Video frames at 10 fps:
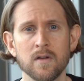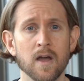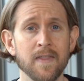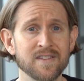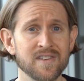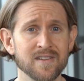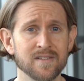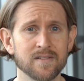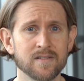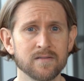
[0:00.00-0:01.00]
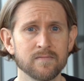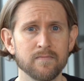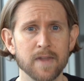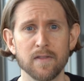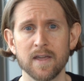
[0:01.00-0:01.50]
And that's it.
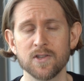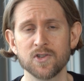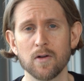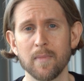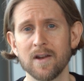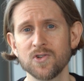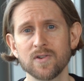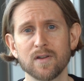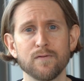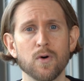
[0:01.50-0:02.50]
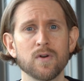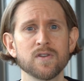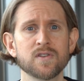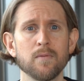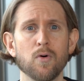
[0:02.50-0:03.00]
Now the HR manager can
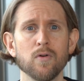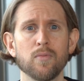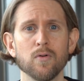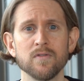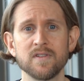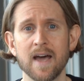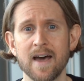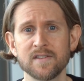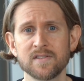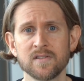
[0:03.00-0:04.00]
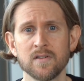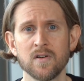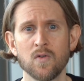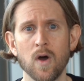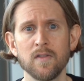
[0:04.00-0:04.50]
focus on more important tasks
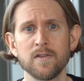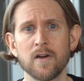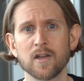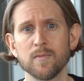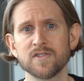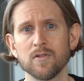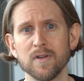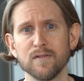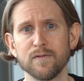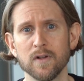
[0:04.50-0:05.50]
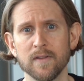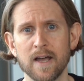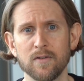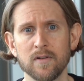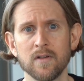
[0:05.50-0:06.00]
while the documents are being filled
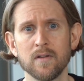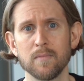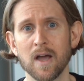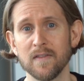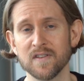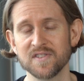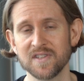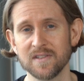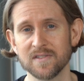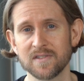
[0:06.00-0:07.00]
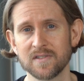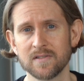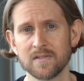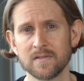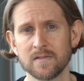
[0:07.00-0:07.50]
out behind the scenes.
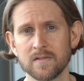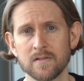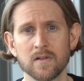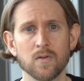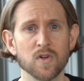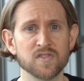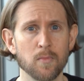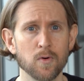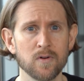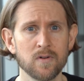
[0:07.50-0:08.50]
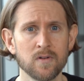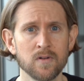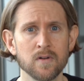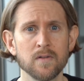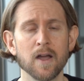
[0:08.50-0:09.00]
What's more,
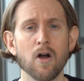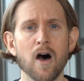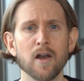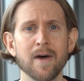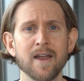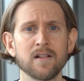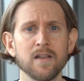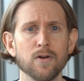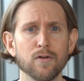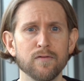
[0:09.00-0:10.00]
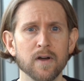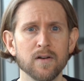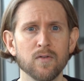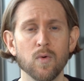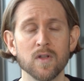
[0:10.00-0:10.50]
they are automatically
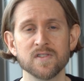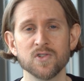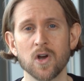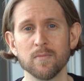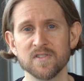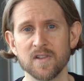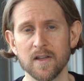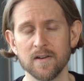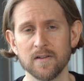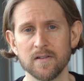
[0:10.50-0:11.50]
notified once the job is done.